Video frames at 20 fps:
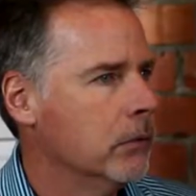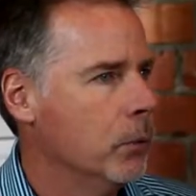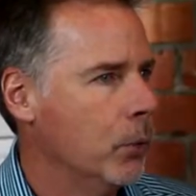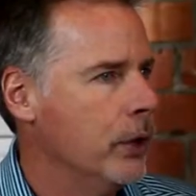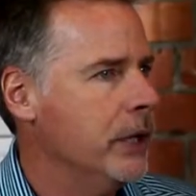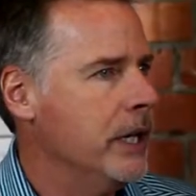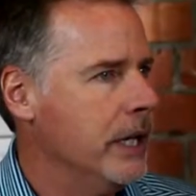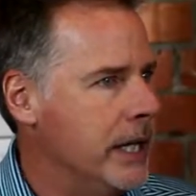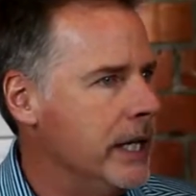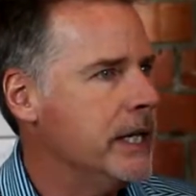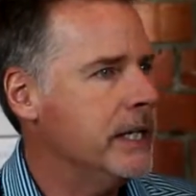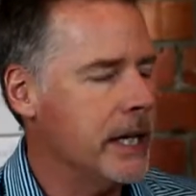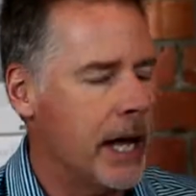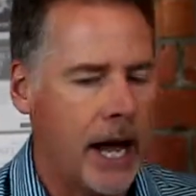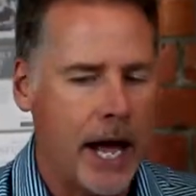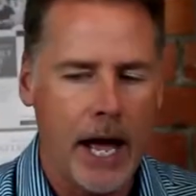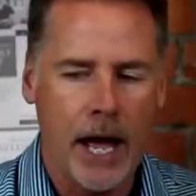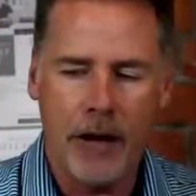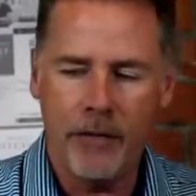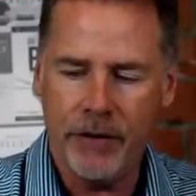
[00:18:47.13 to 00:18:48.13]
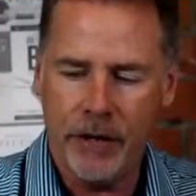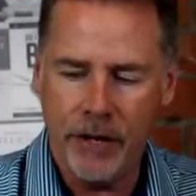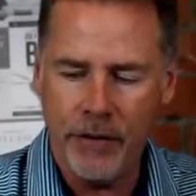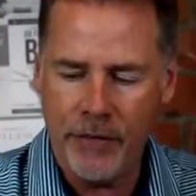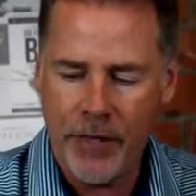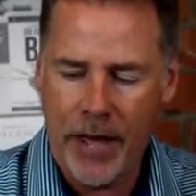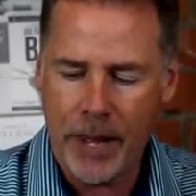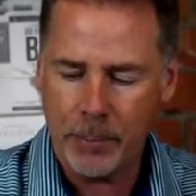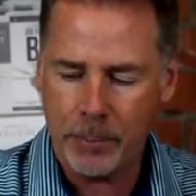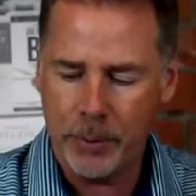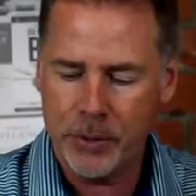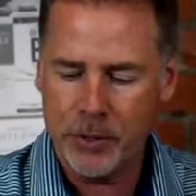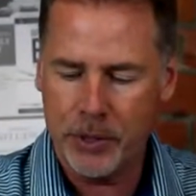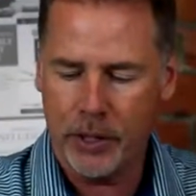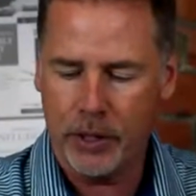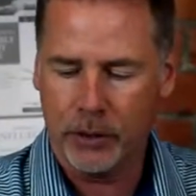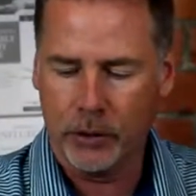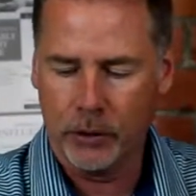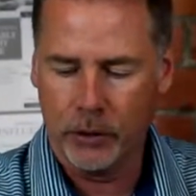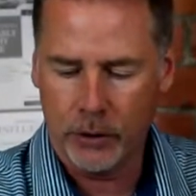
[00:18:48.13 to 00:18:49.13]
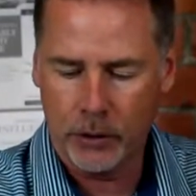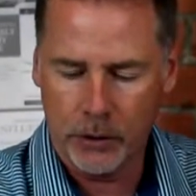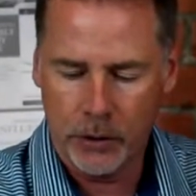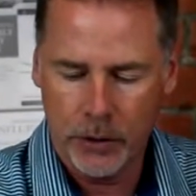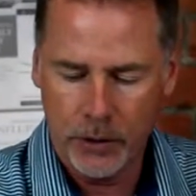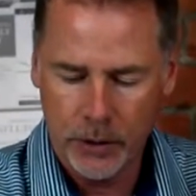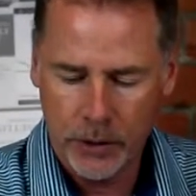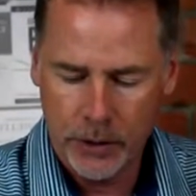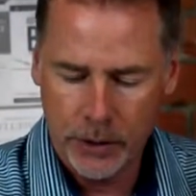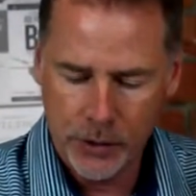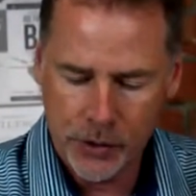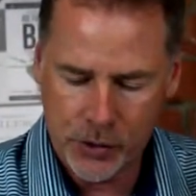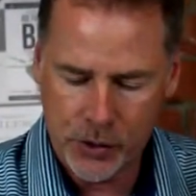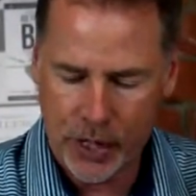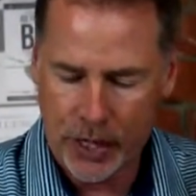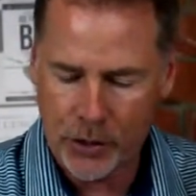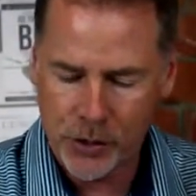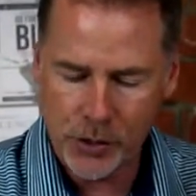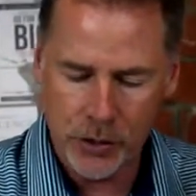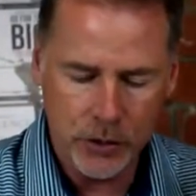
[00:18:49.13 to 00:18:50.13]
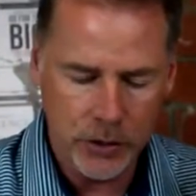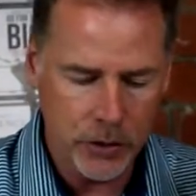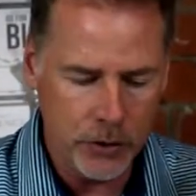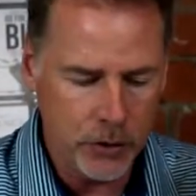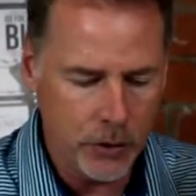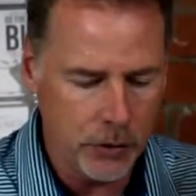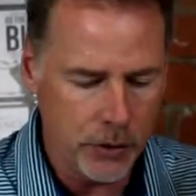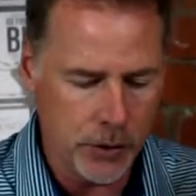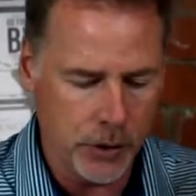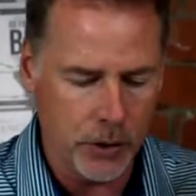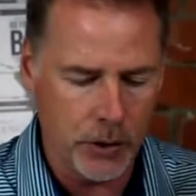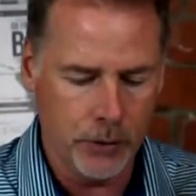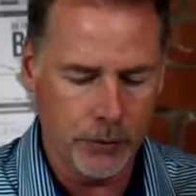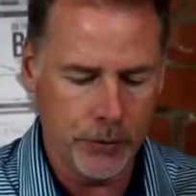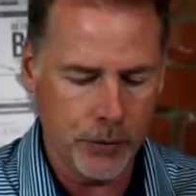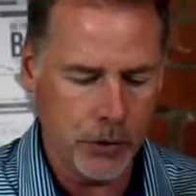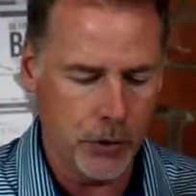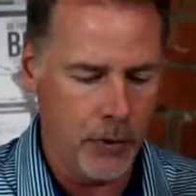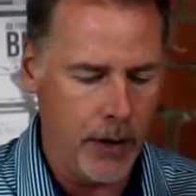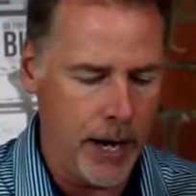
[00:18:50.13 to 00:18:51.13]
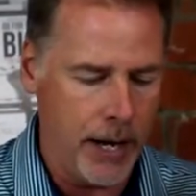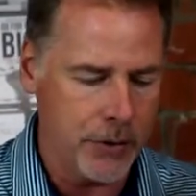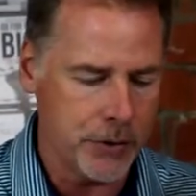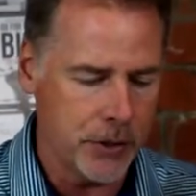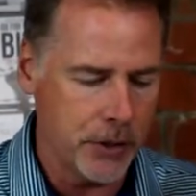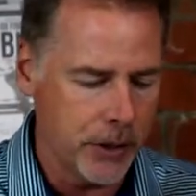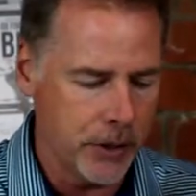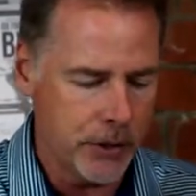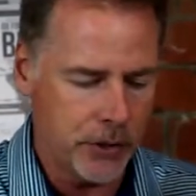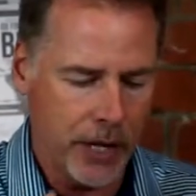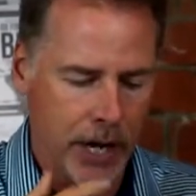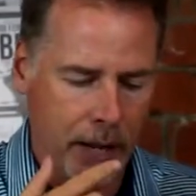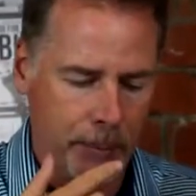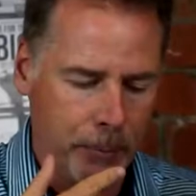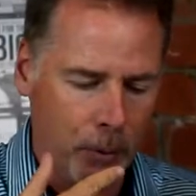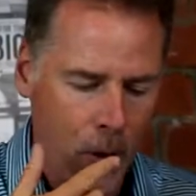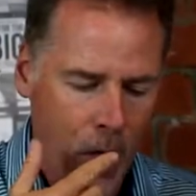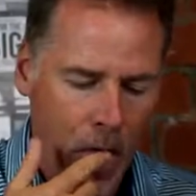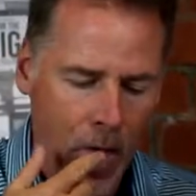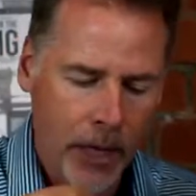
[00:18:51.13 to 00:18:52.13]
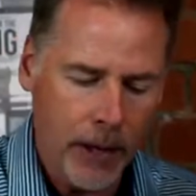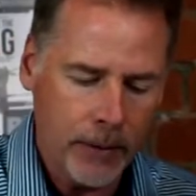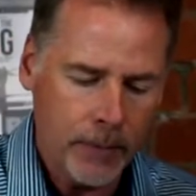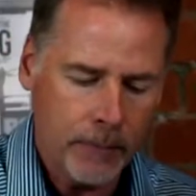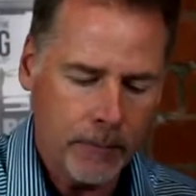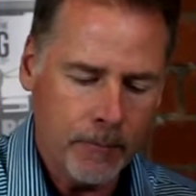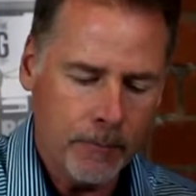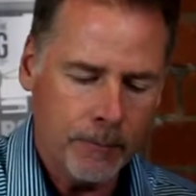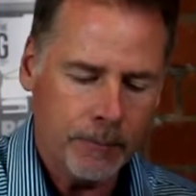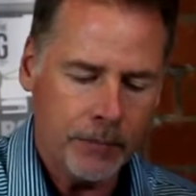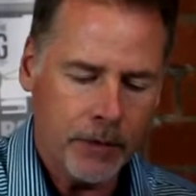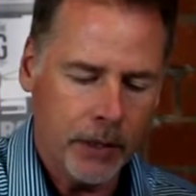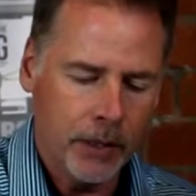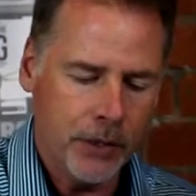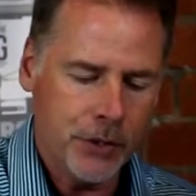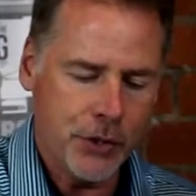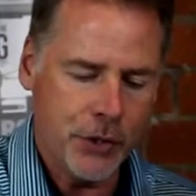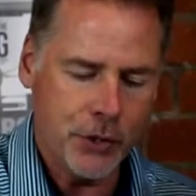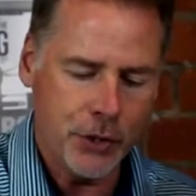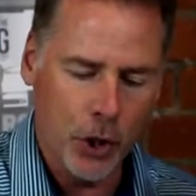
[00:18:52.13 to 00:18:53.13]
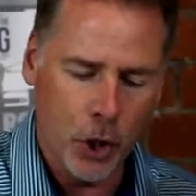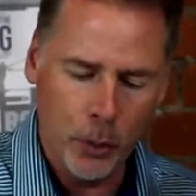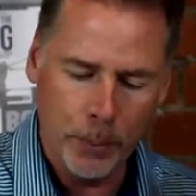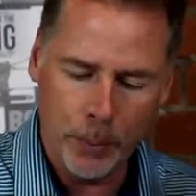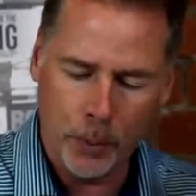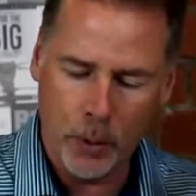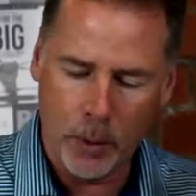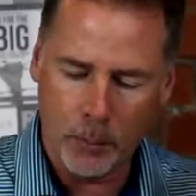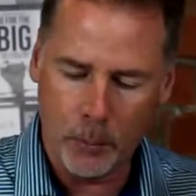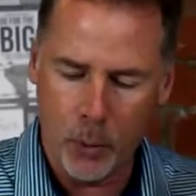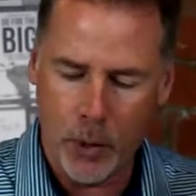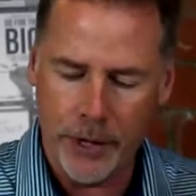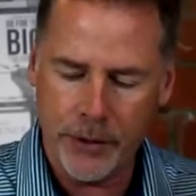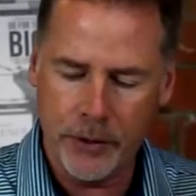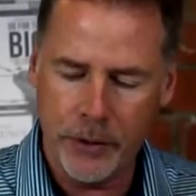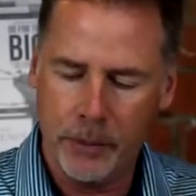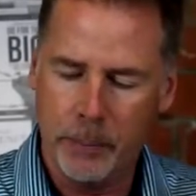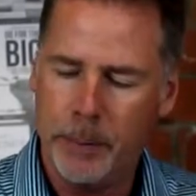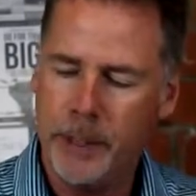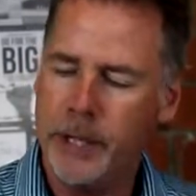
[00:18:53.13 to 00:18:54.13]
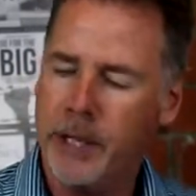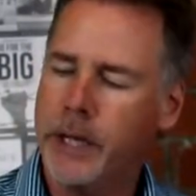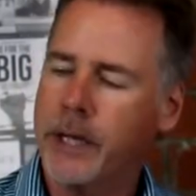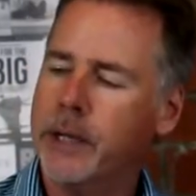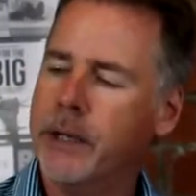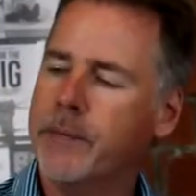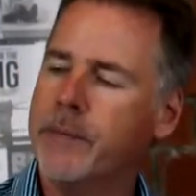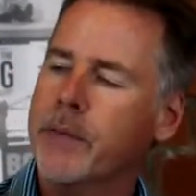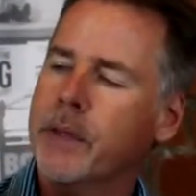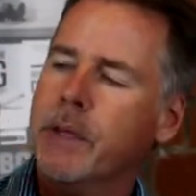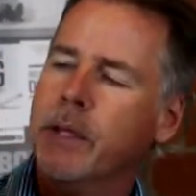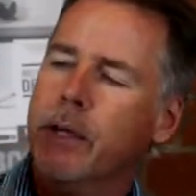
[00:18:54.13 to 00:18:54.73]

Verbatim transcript: would need to have in that particular section to do so. So as an example, let's just open up right to the beginning.